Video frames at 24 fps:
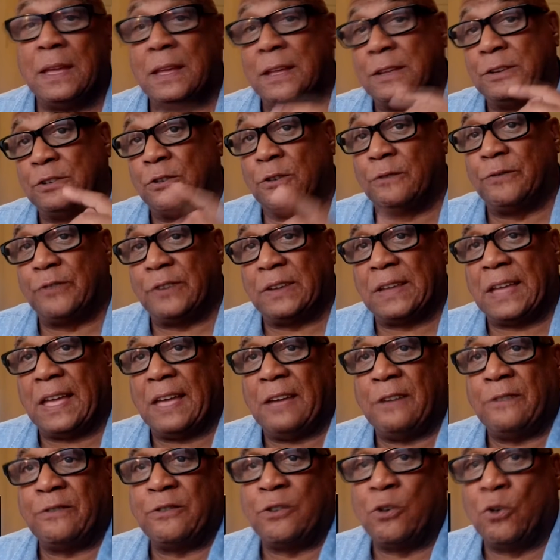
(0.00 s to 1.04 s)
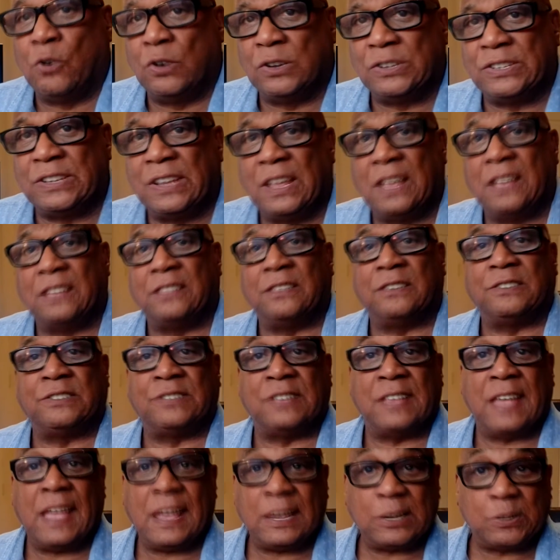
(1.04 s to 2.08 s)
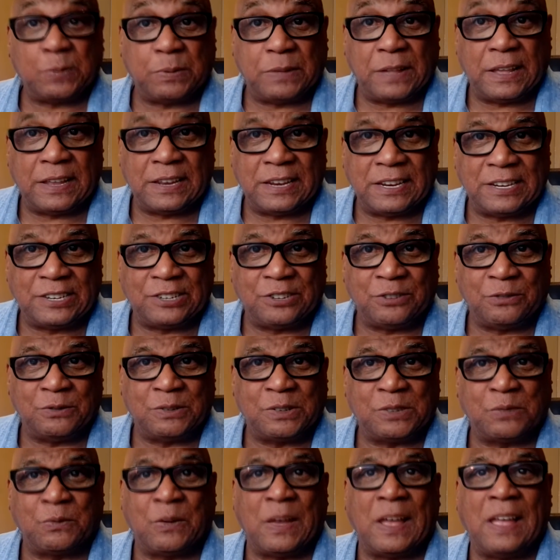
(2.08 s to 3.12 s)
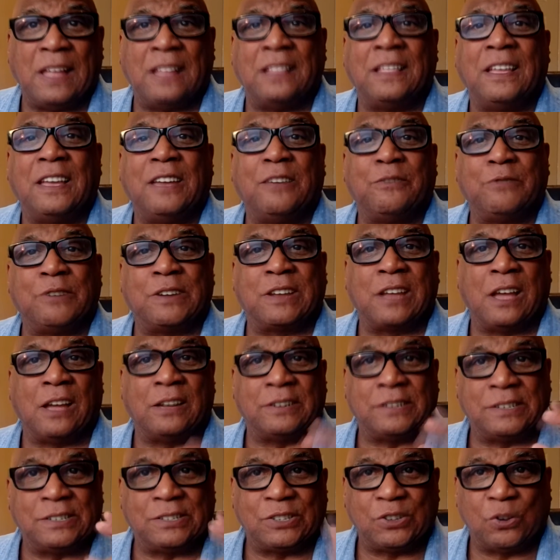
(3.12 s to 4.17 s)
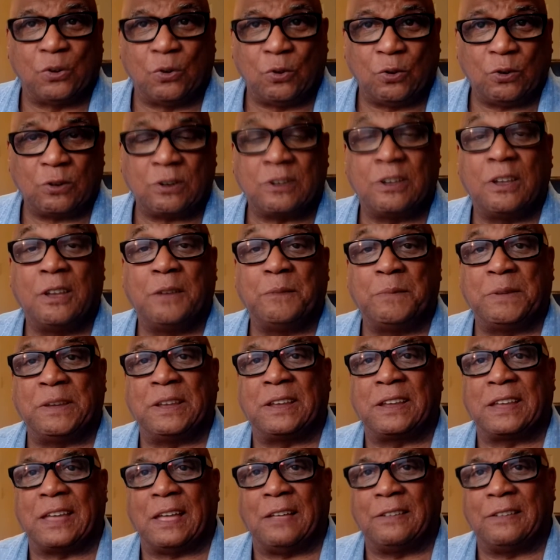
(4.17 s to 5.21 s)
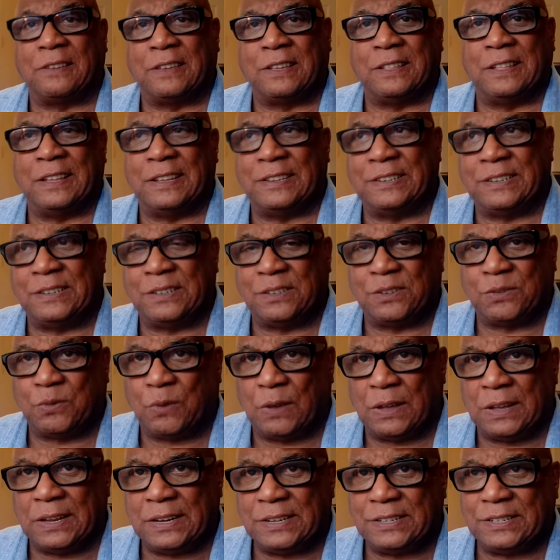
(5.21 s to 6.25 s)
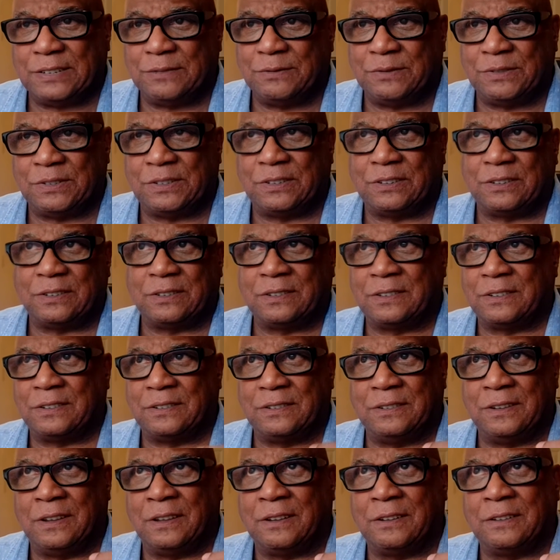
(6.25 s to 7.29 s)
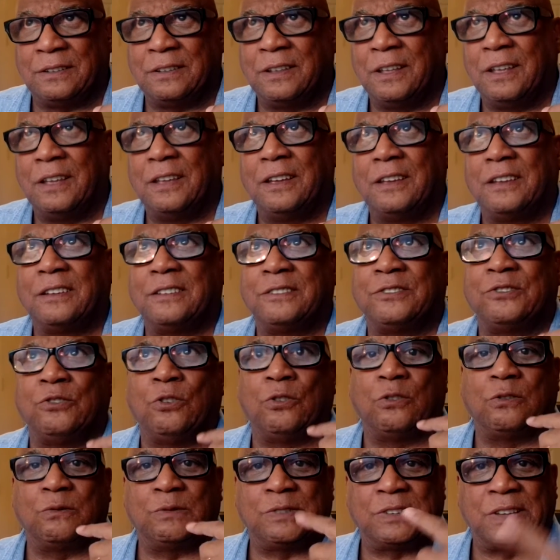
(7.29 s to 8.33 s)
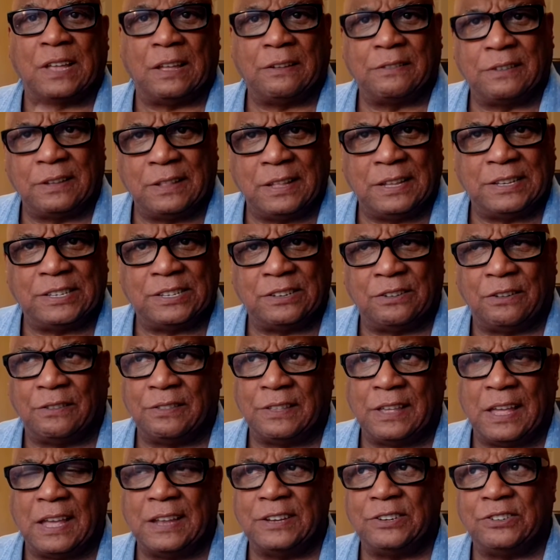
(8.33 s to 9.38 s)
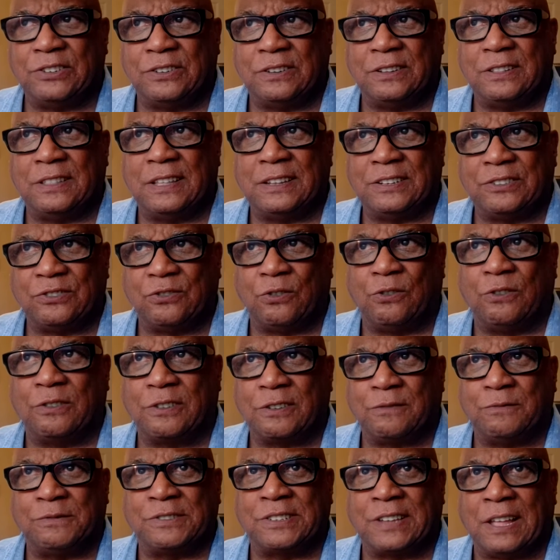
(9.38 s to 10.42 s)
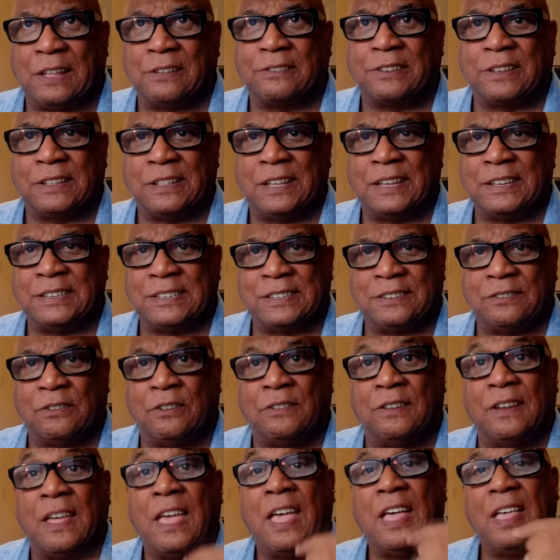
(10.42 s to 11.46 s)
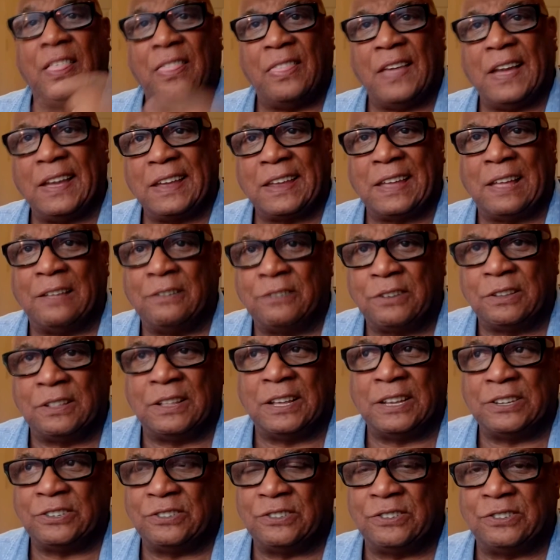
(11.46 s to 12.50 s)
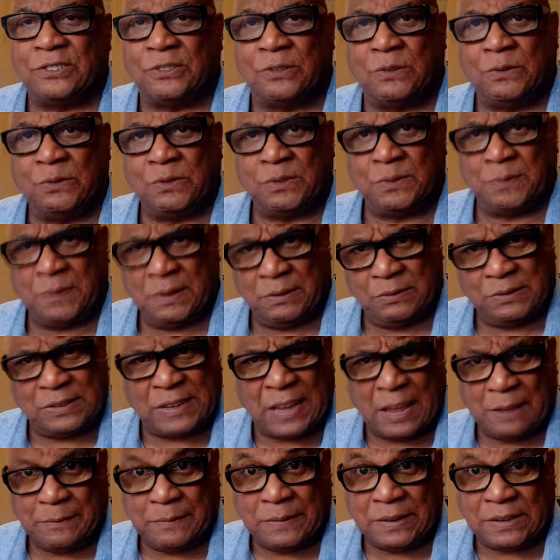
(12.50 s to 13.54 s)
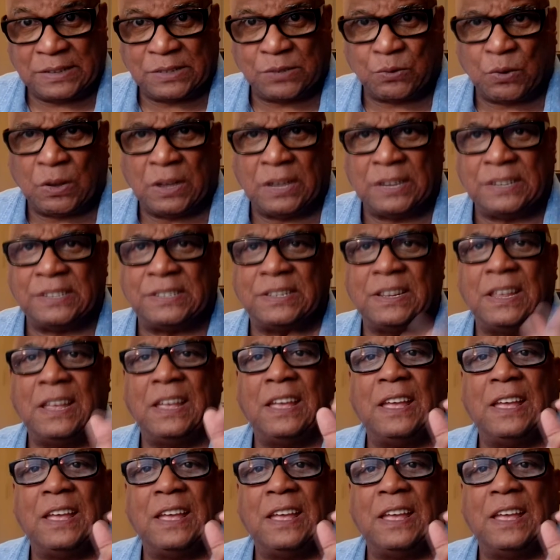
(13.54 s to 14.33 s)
Don't forget, of course, there's the Xplane issue as well regarding torque being calculated twice. It was torque was calculated on the engine, and then torque was calculated on that calculation, so it was happening twice.